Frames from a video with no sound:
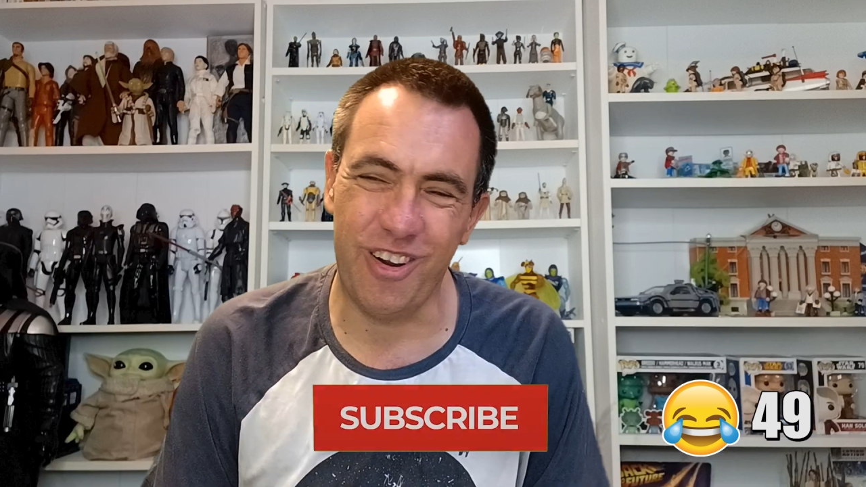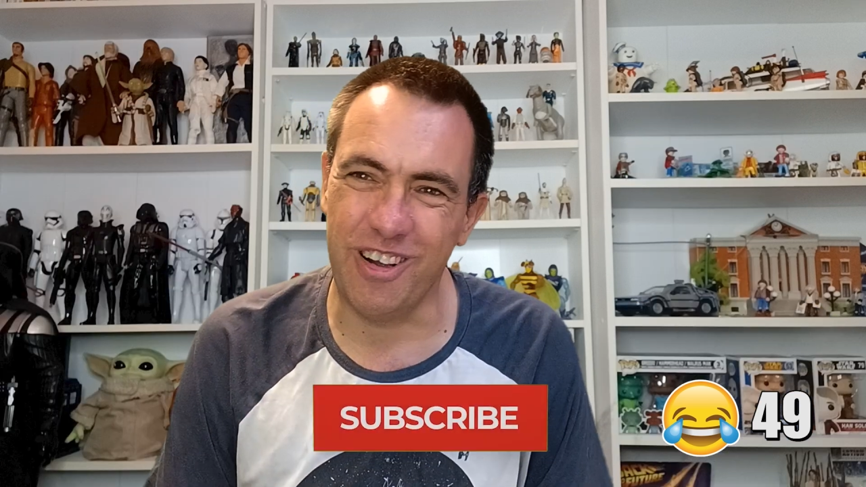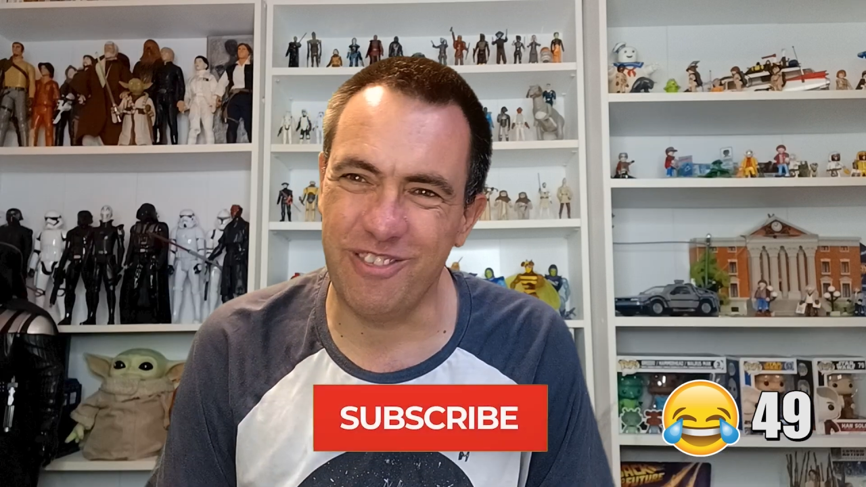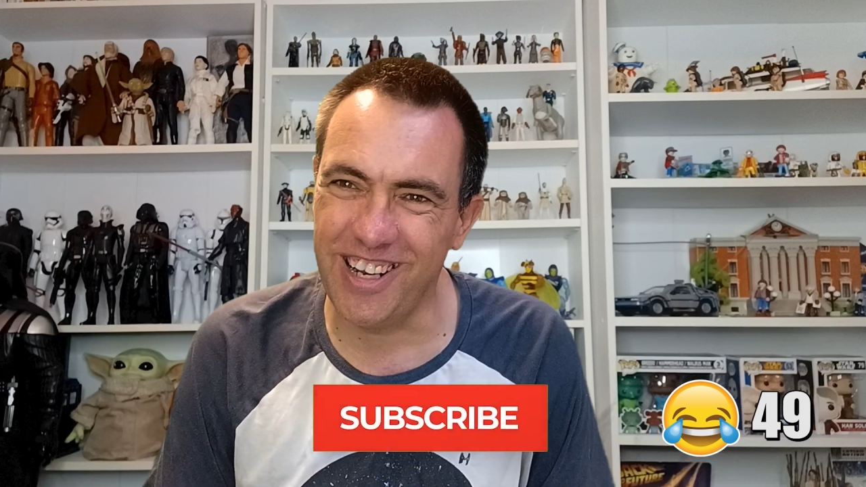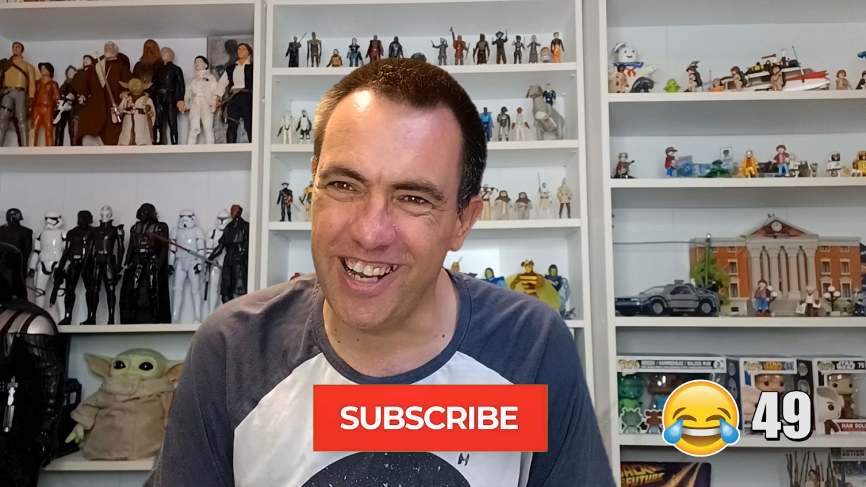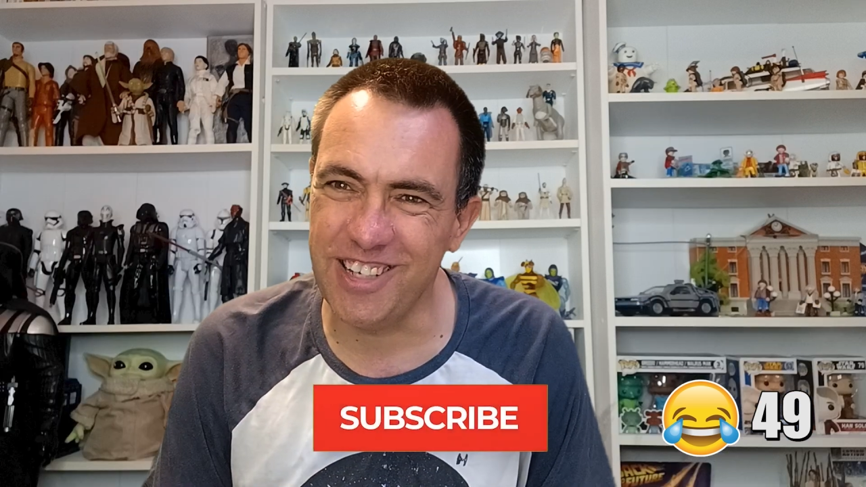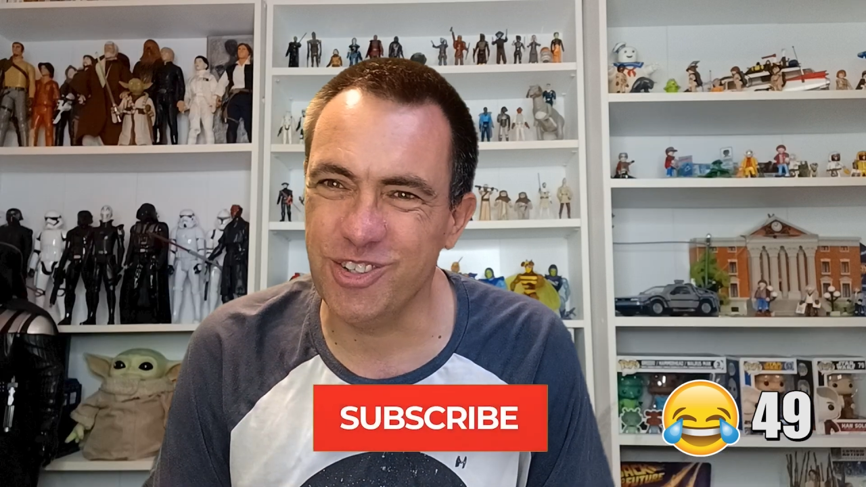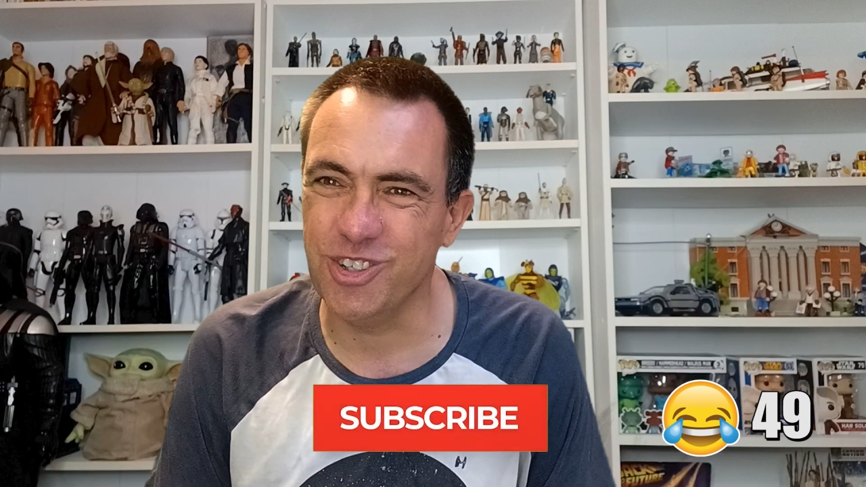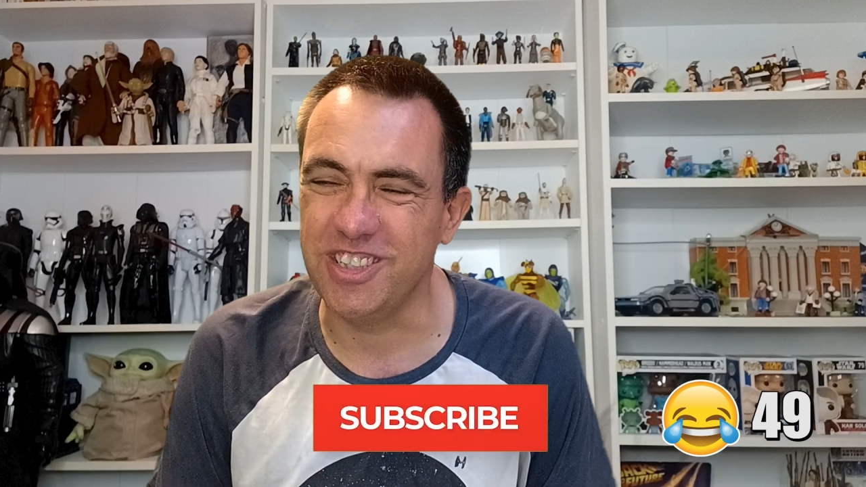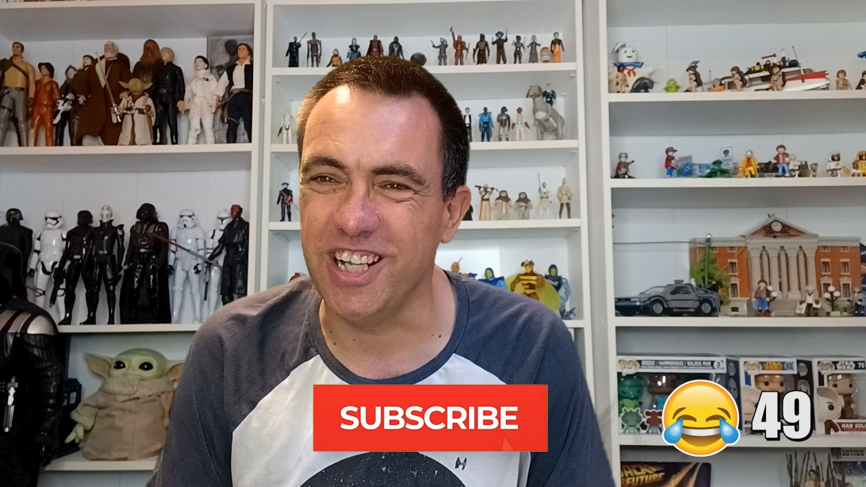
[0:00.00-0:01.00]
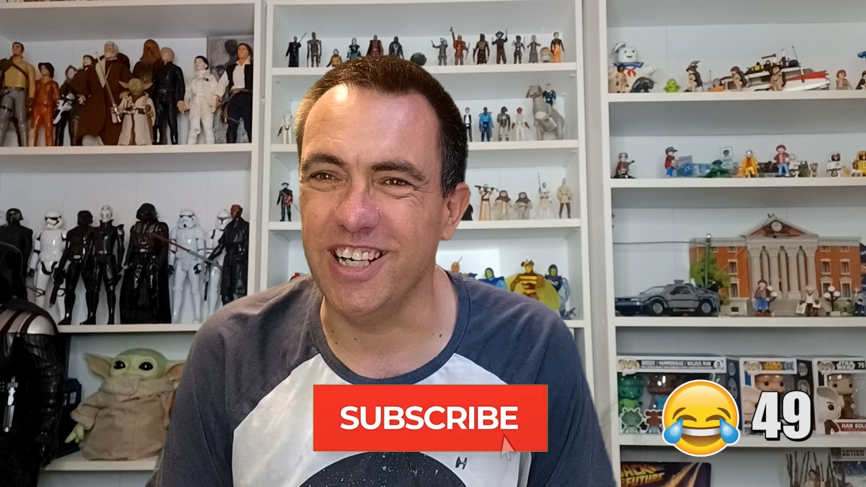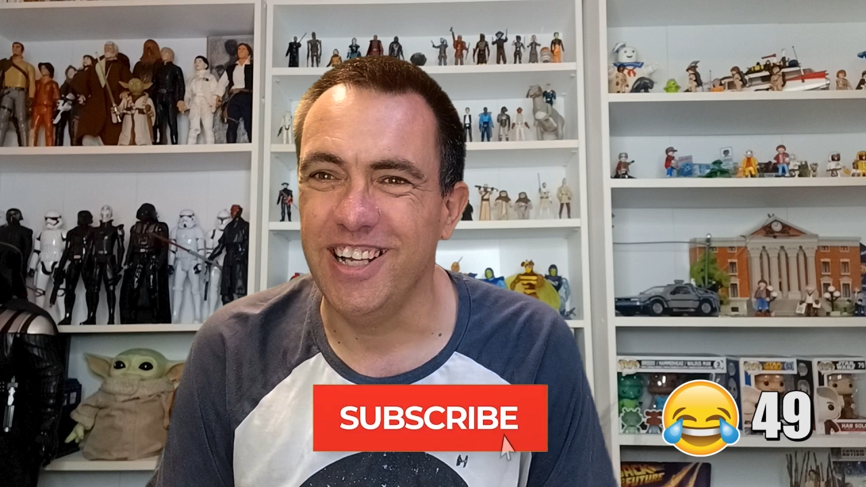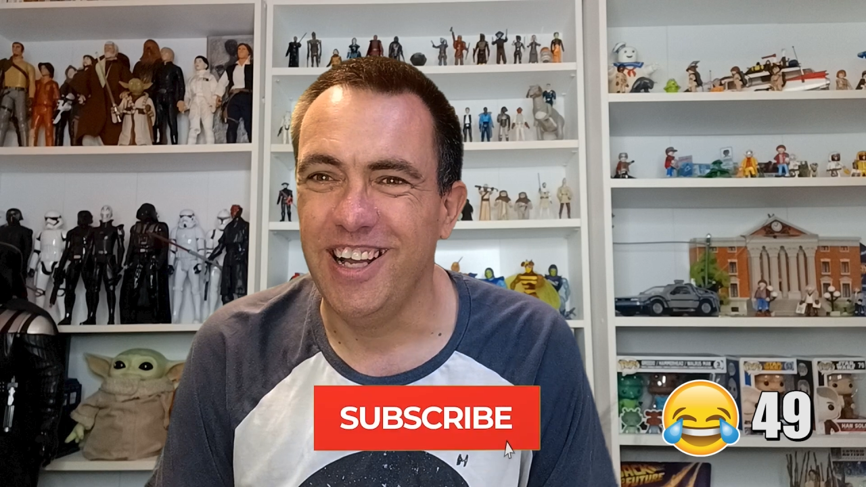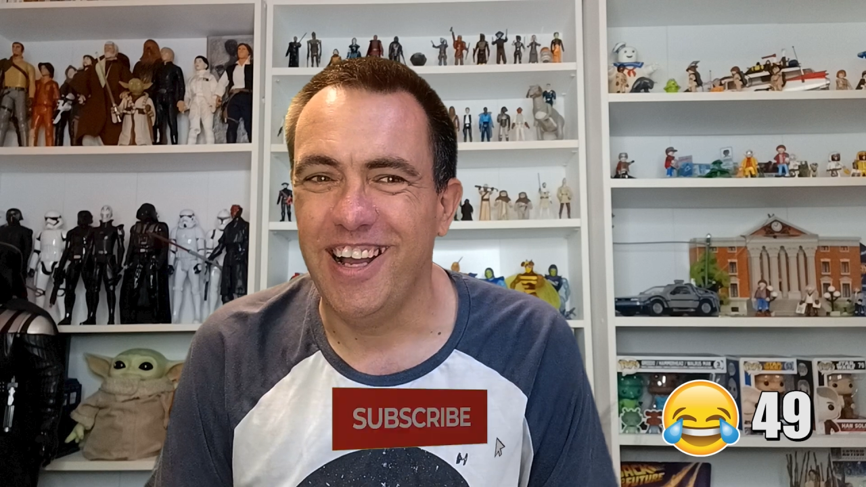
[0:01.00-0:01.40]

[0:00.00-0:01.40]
know, I really enjoyed that.